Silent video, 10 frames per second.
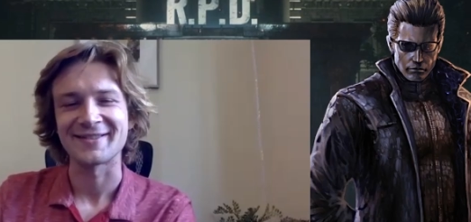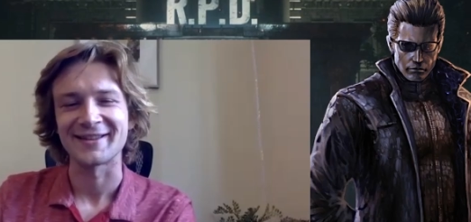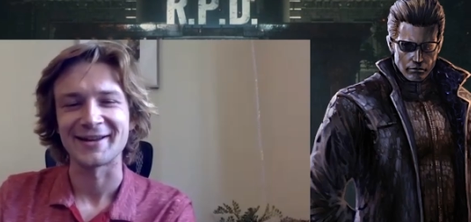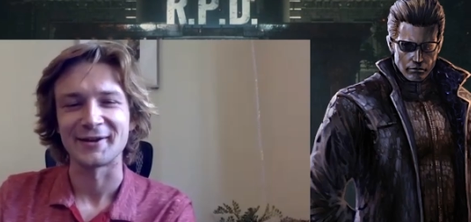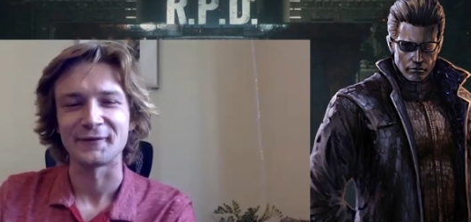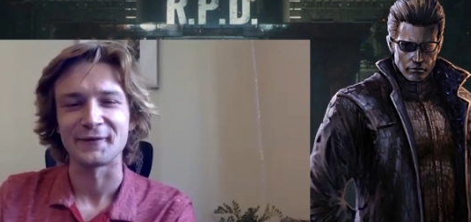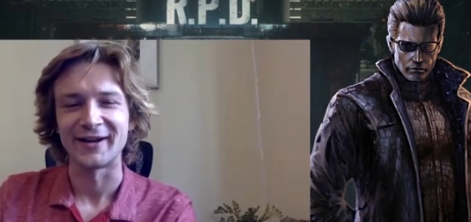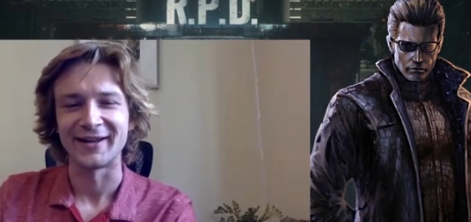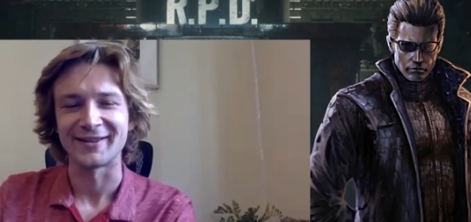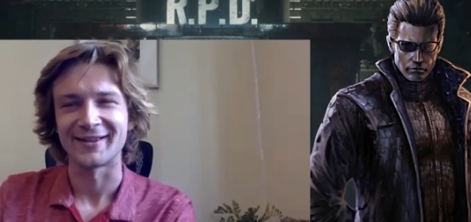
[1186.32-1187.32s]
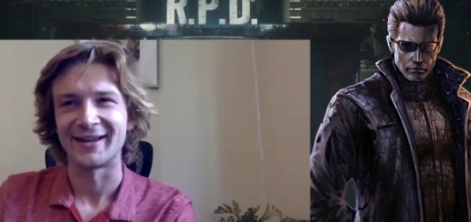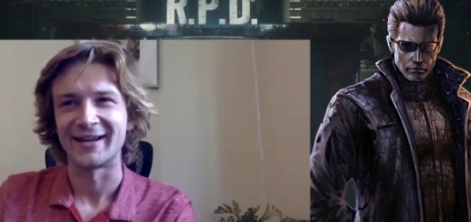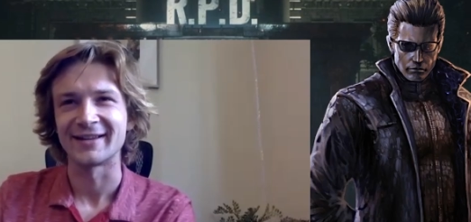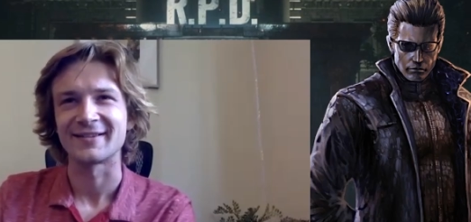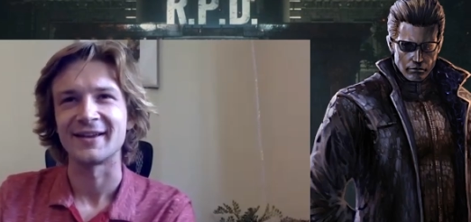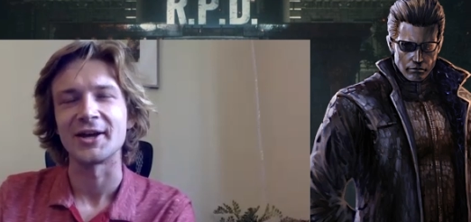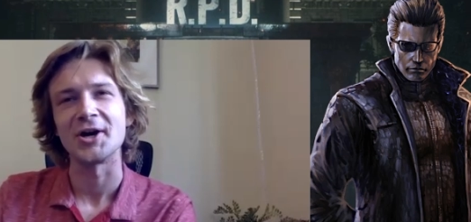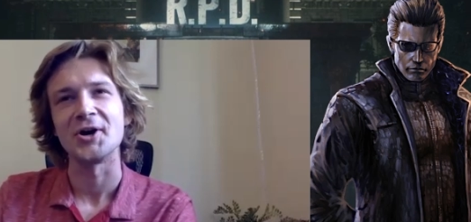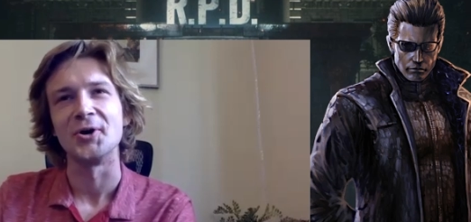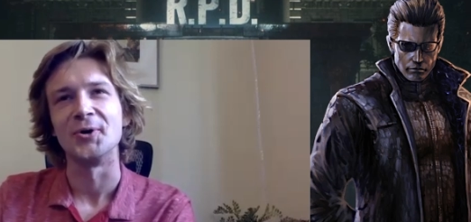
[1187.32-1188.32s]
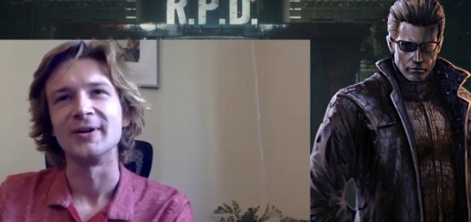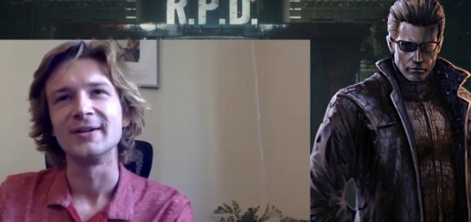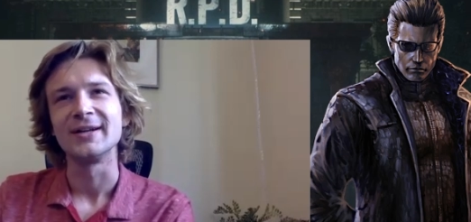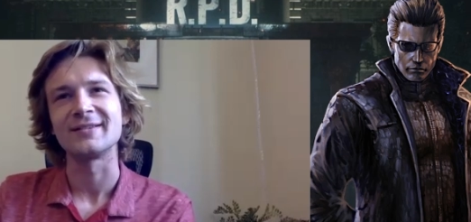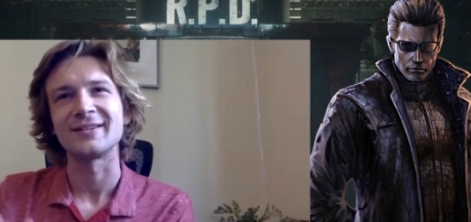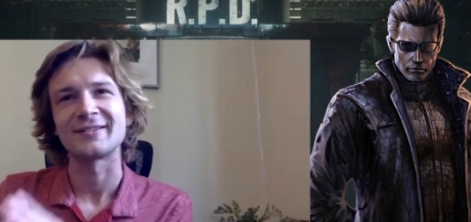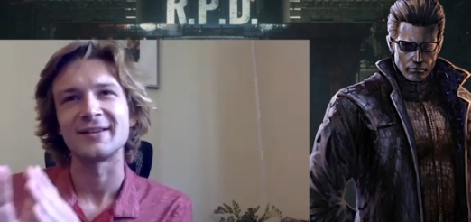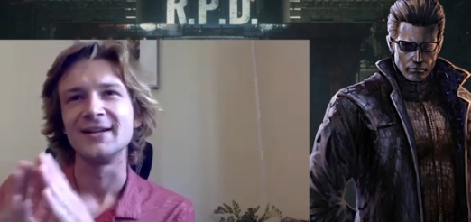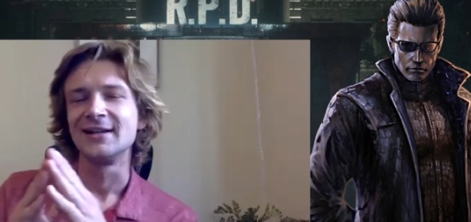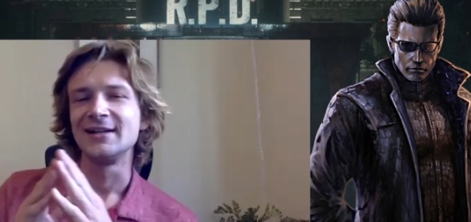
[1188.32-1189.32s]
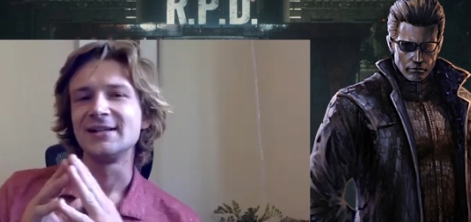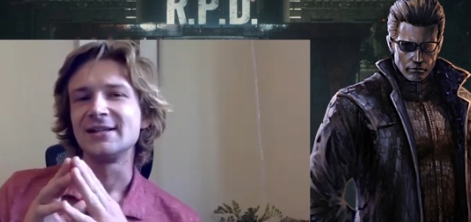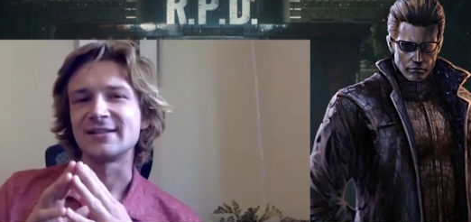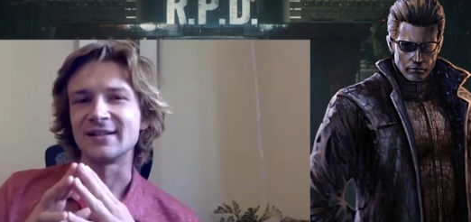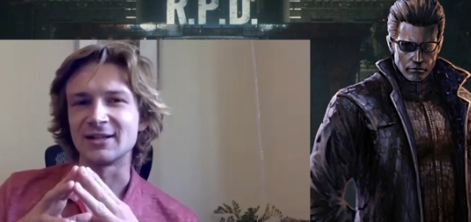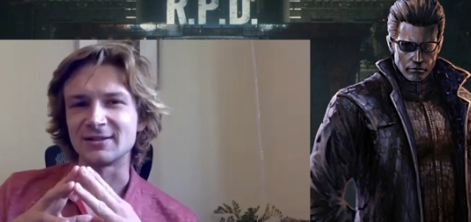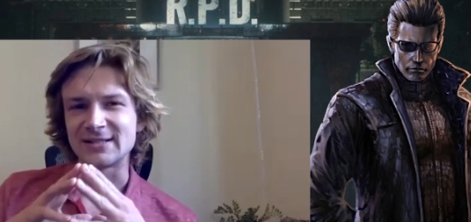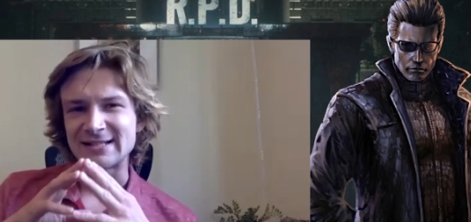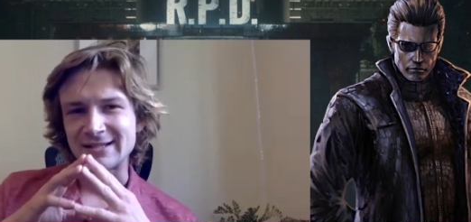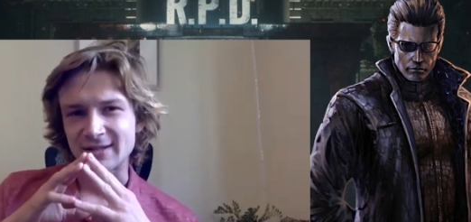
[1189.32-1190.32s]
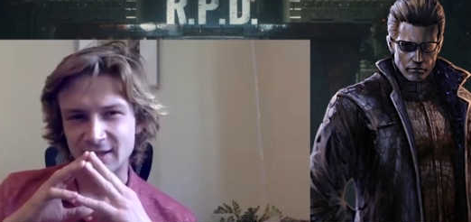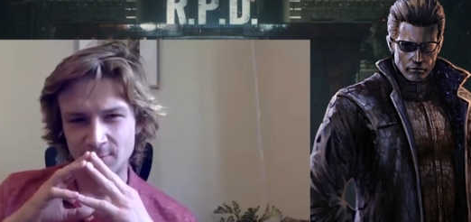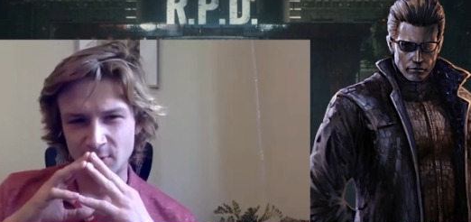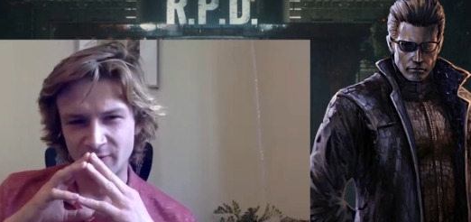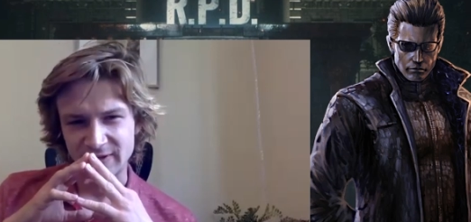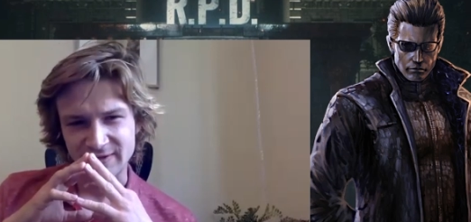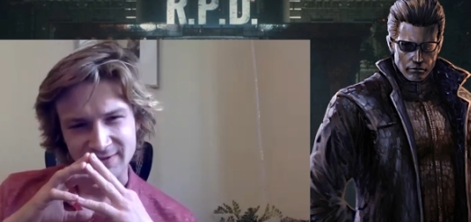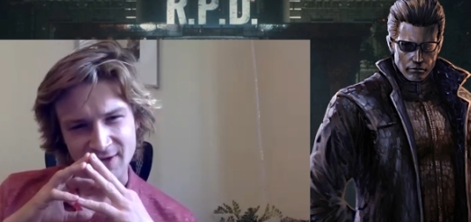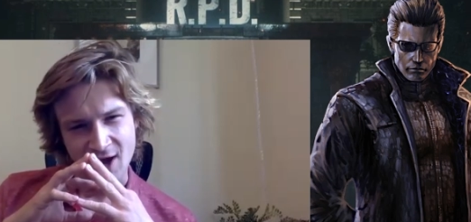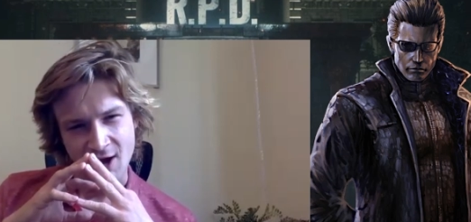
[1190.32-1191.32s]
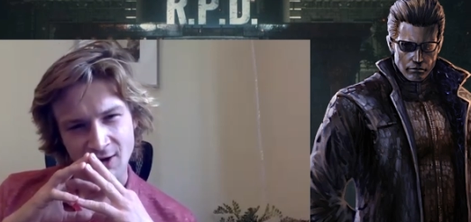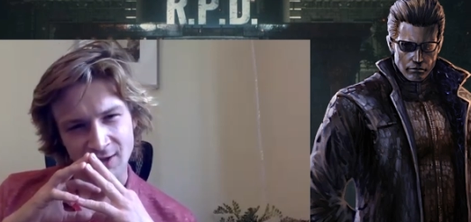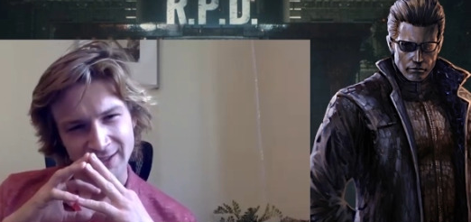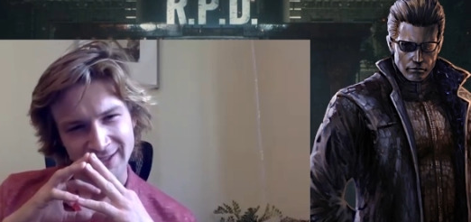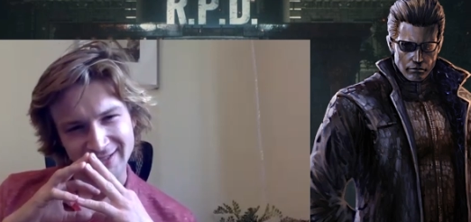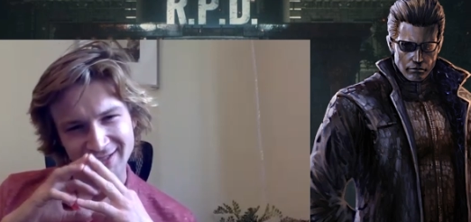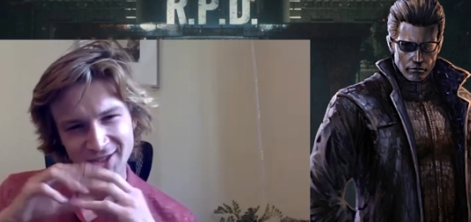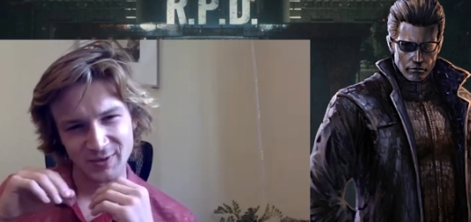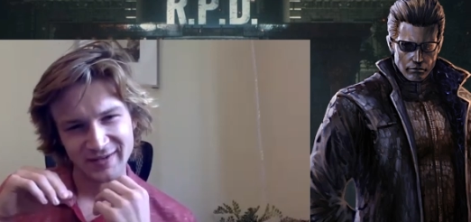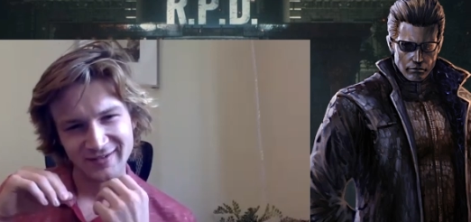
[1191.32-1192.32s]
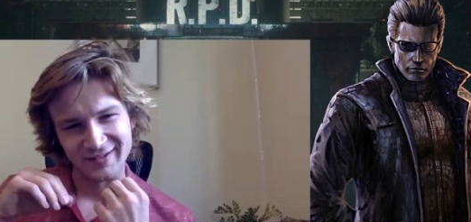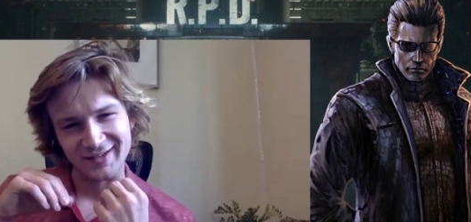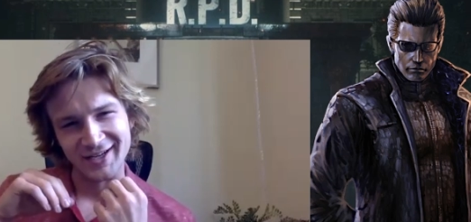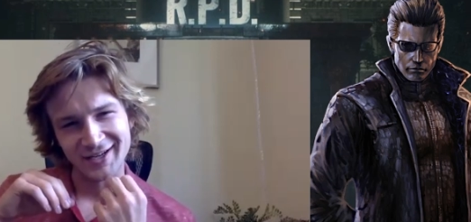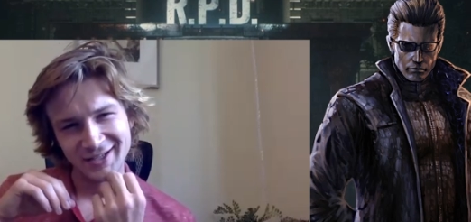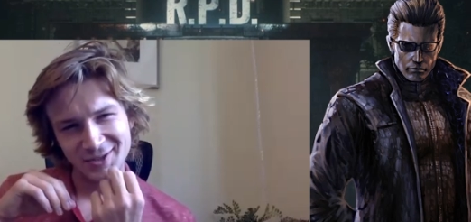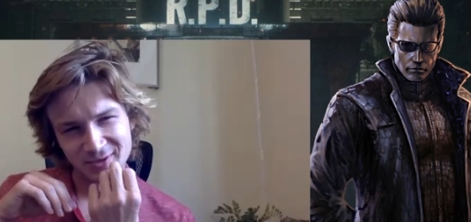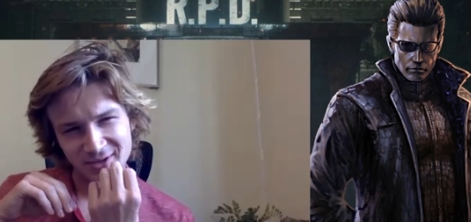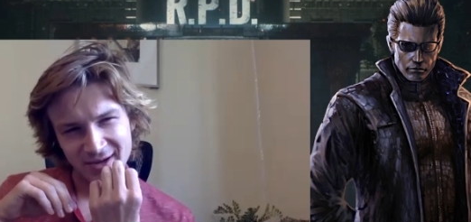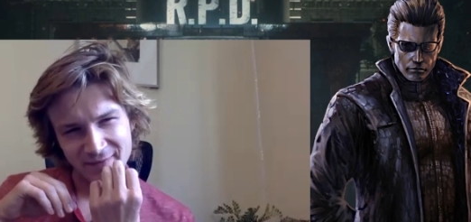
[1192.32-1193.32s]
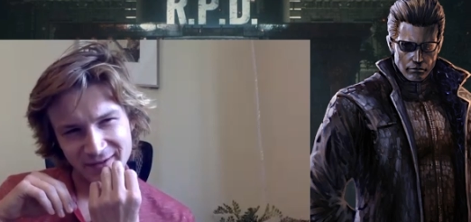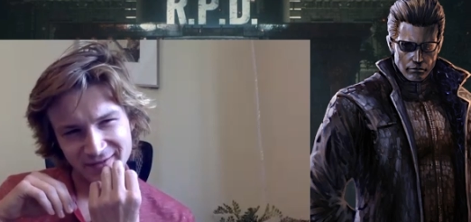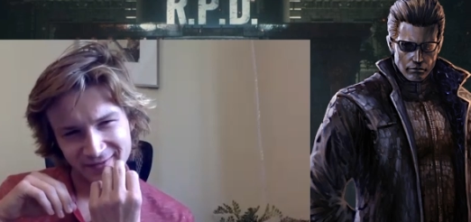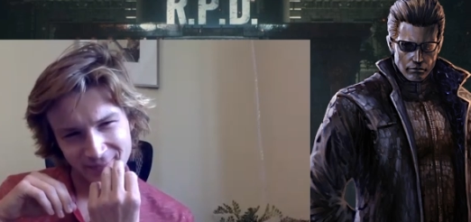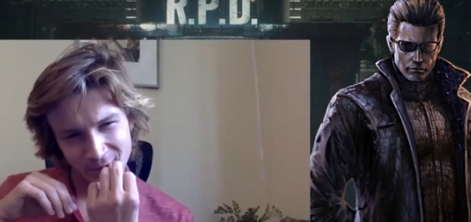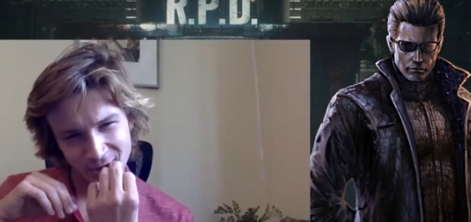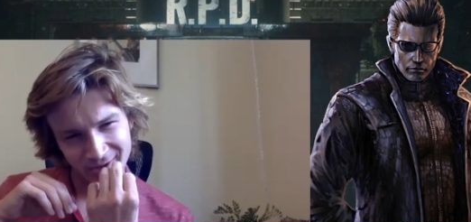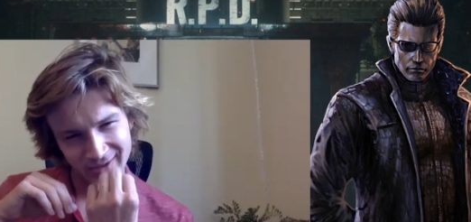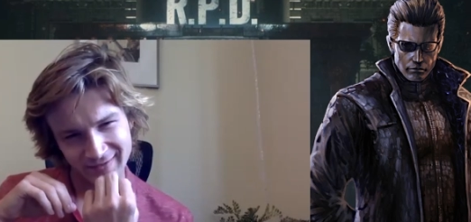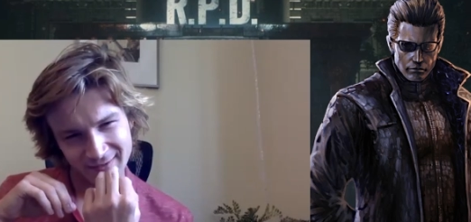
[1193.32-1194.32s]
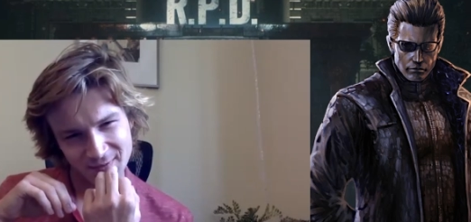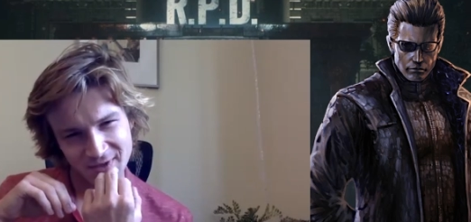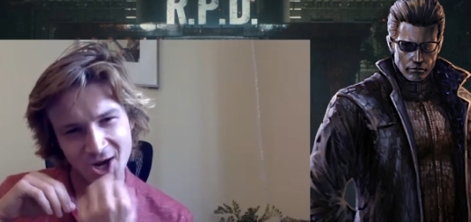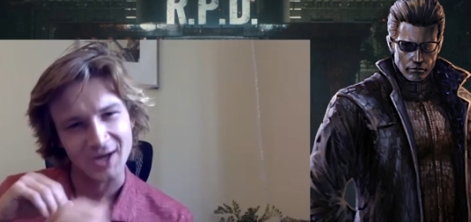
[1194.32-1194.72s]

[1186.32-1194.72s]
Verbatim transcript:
Speaker 1: the it, kind of funny thing. It's like, yeah. oh, it's just a, it's a little a little more of a snarl and you know, it's just kind of like you you have this smirk as you talk.